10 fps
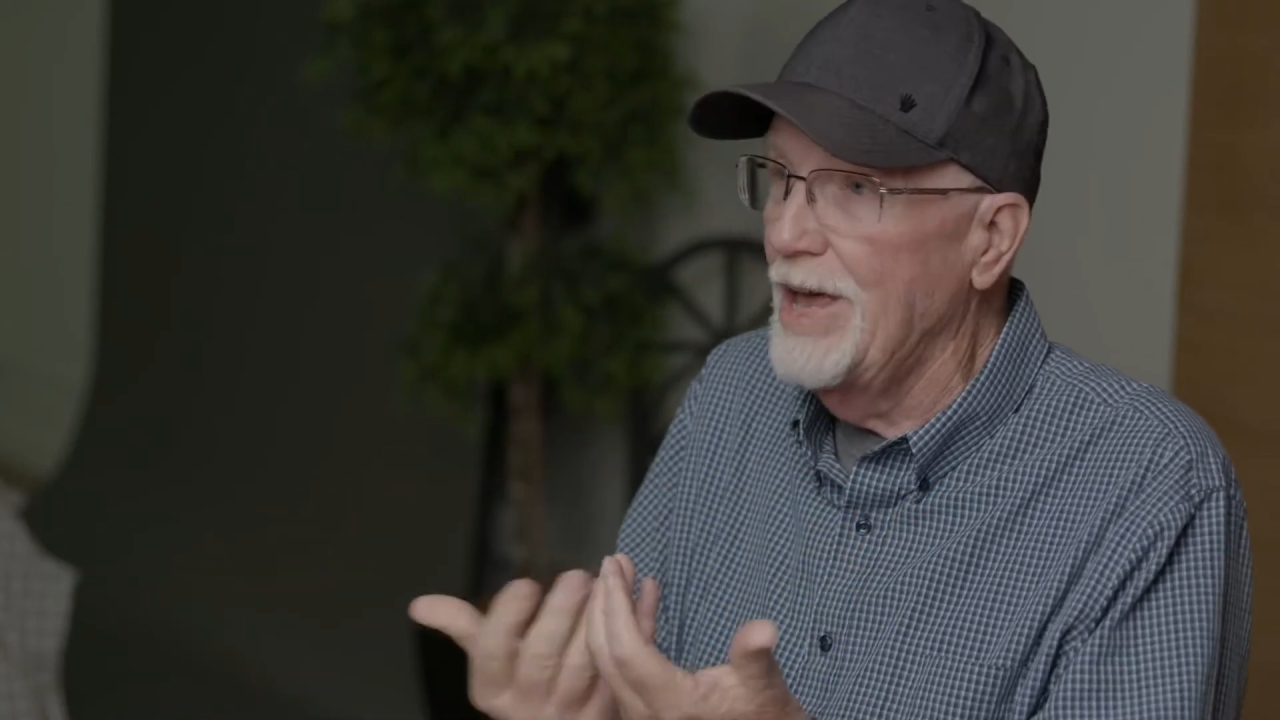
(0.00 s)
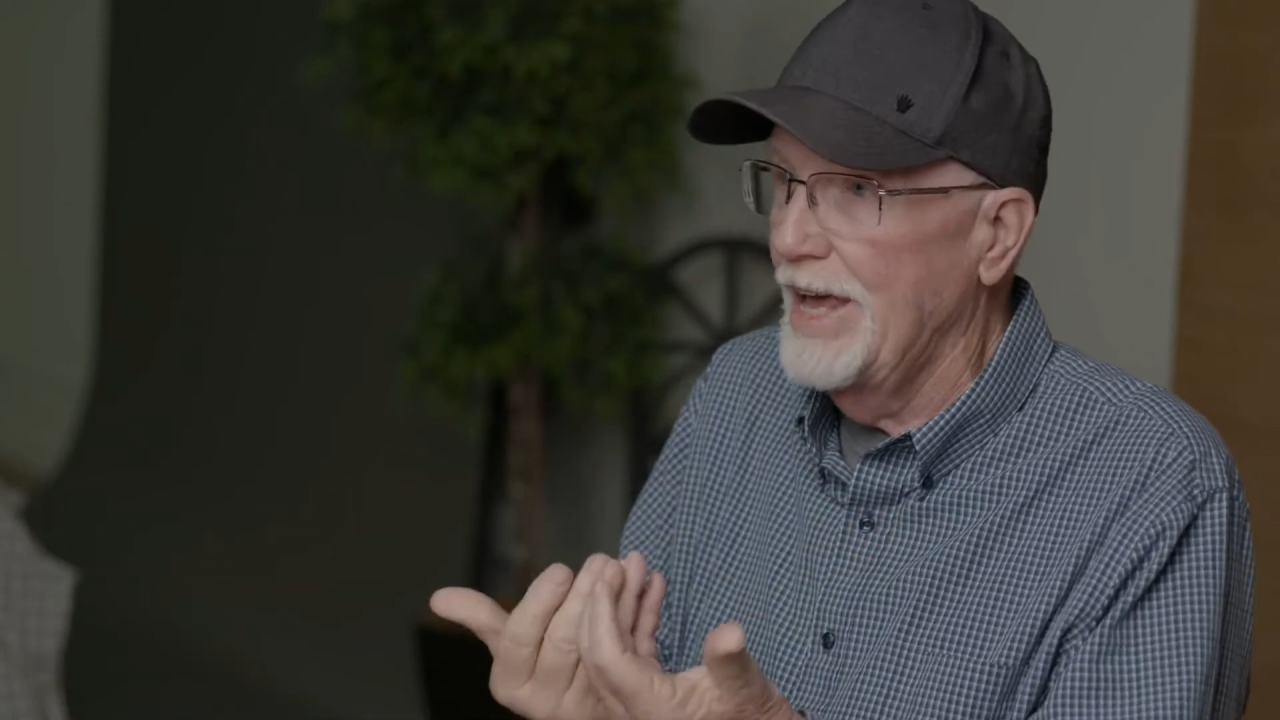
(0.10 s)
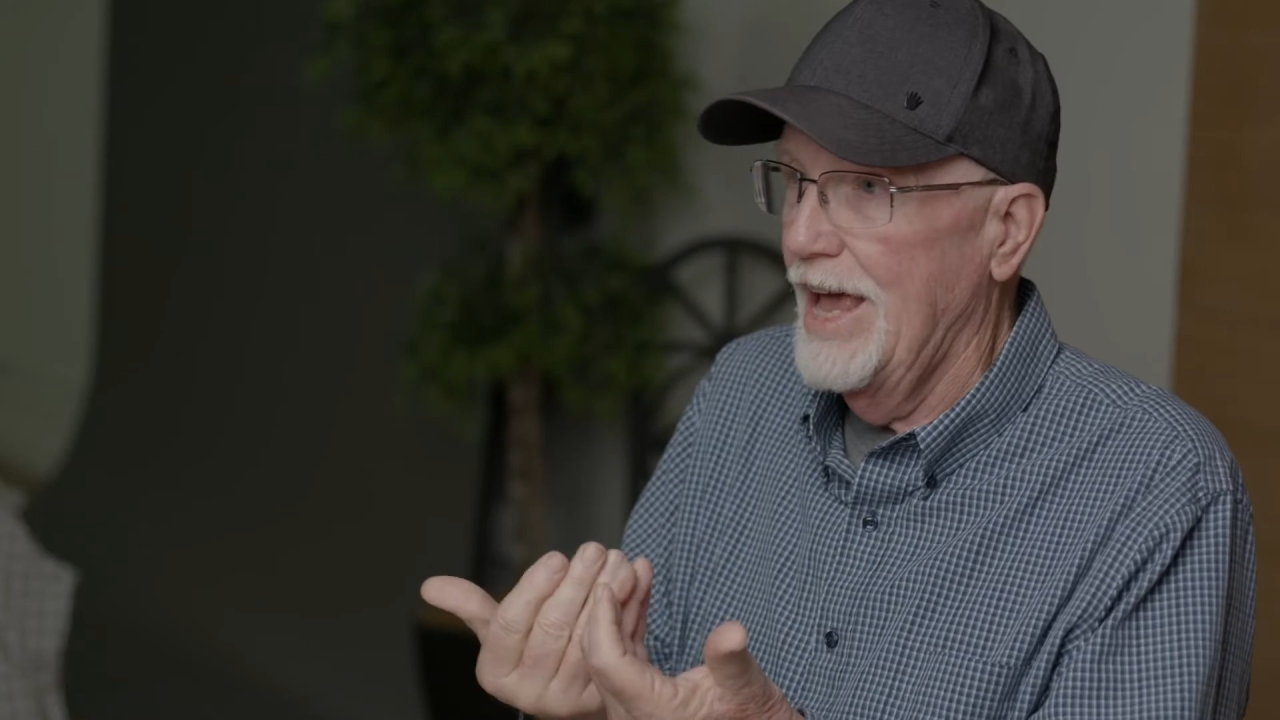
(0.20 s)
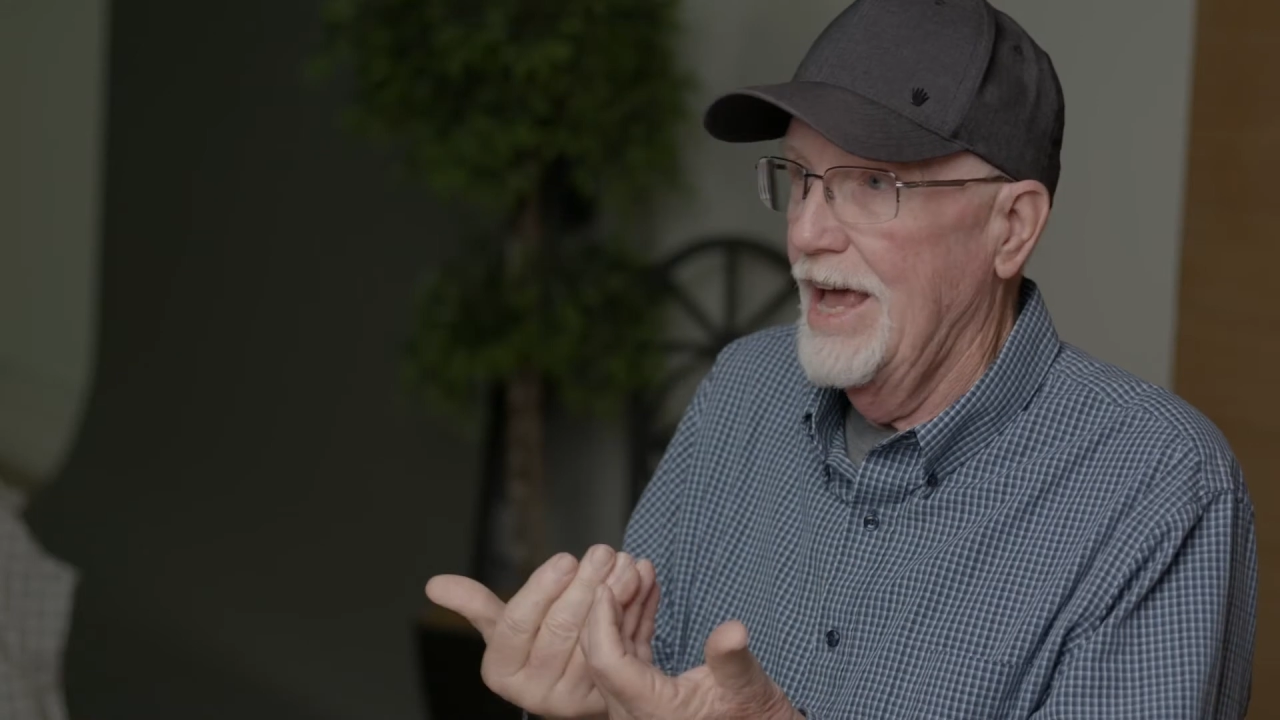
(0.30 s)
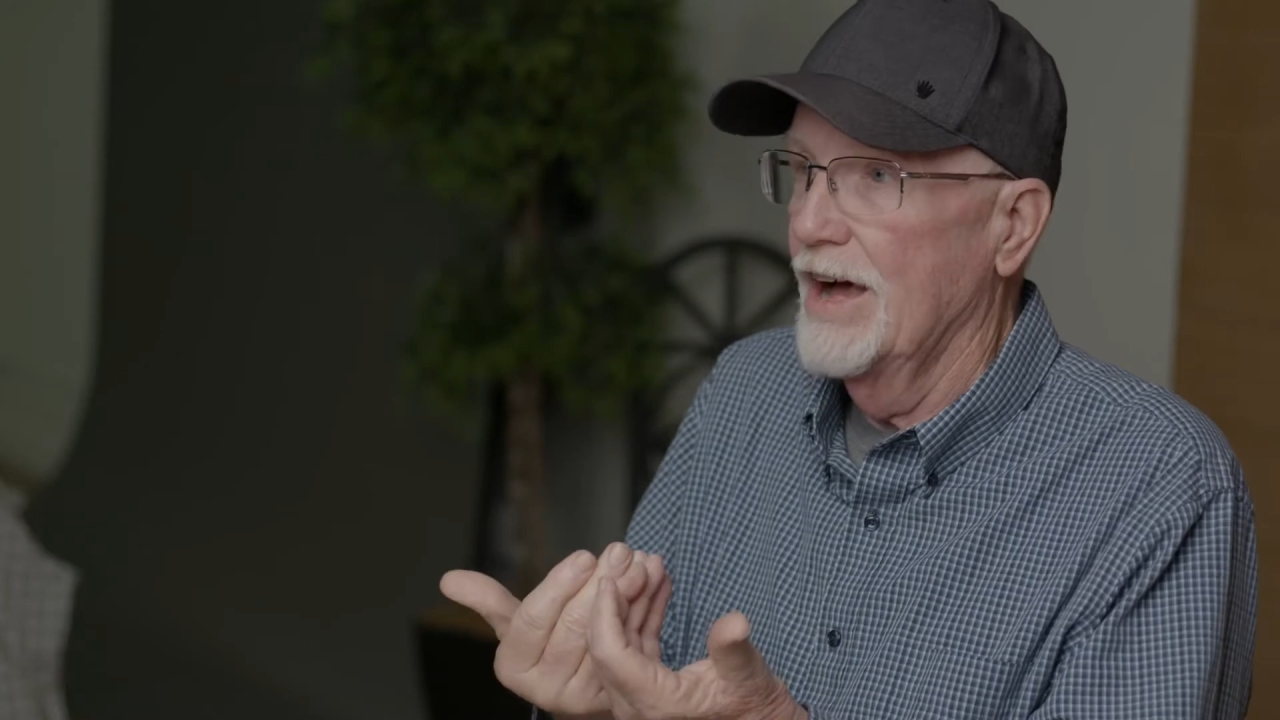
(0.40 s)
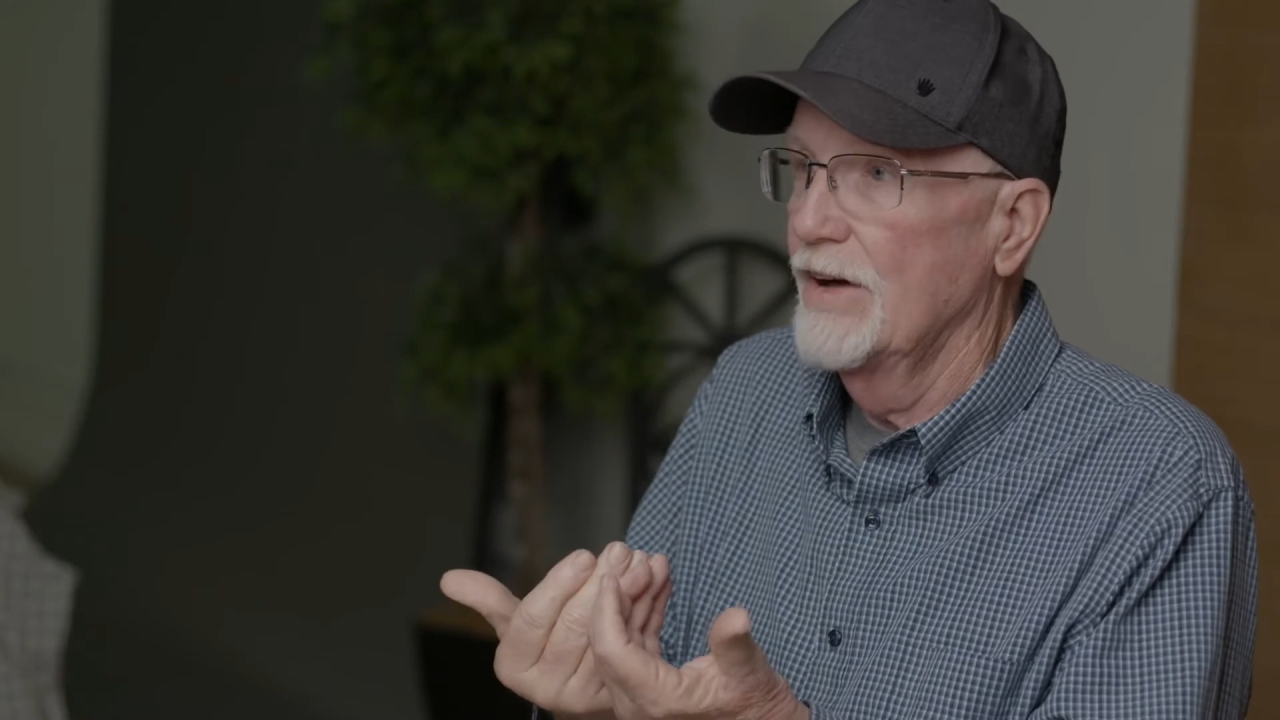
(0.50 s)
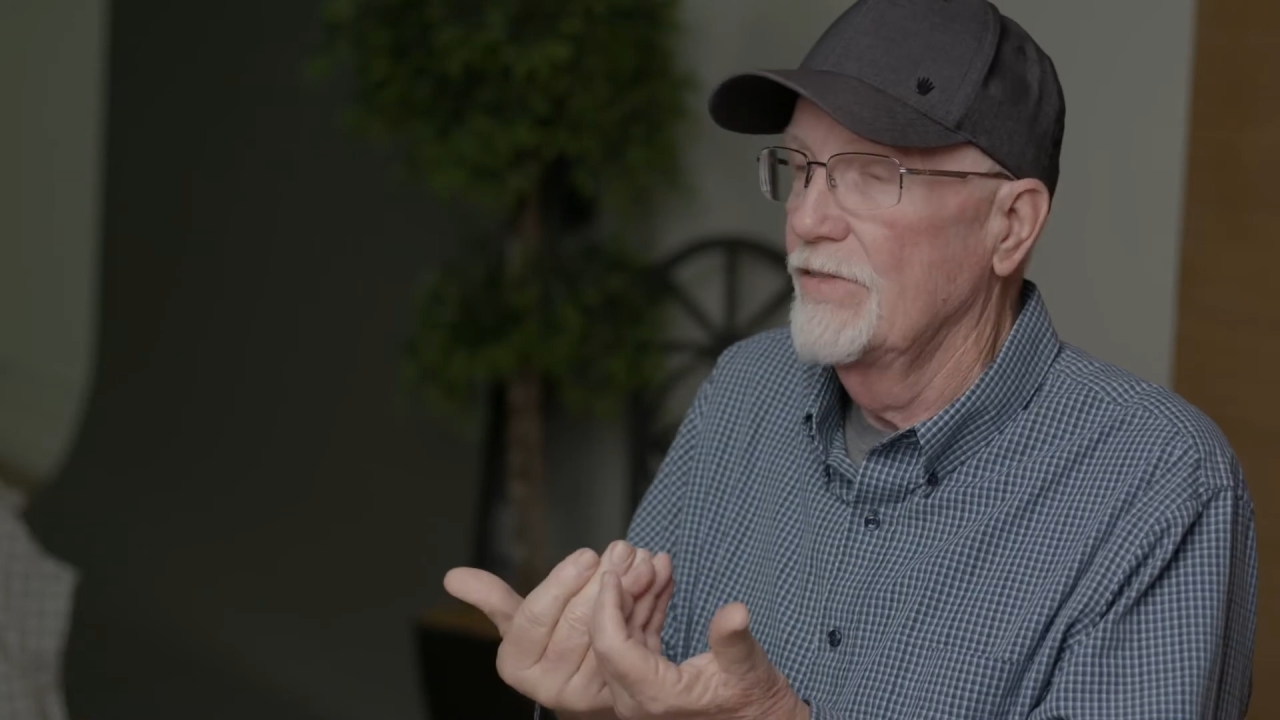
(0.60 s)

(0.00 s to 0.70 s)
may have